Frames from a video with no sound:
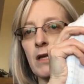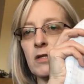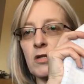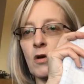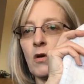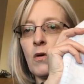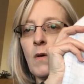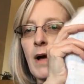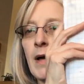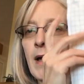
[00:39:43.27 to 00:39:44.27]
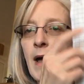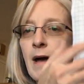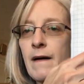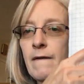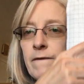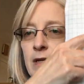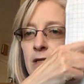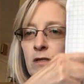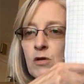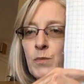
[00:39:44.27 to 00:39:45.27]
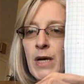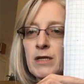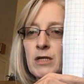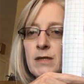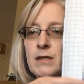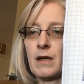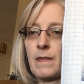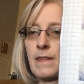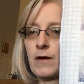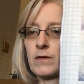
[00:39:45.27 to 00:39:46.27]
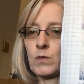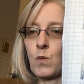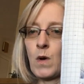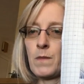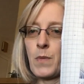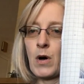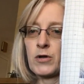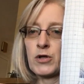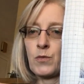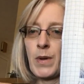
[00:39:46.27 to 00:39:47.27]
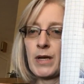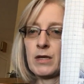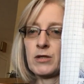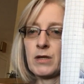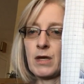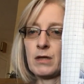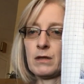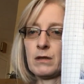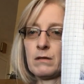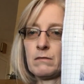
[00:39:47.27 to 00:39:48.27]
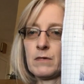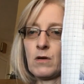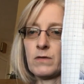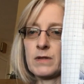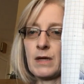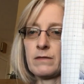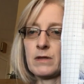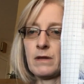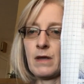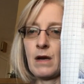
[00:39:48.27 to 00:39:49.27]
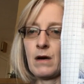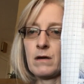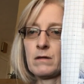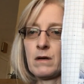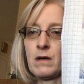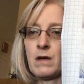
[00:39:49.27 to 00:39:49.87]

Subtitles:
So I have these two pages done. There's one partial page that goes down to there.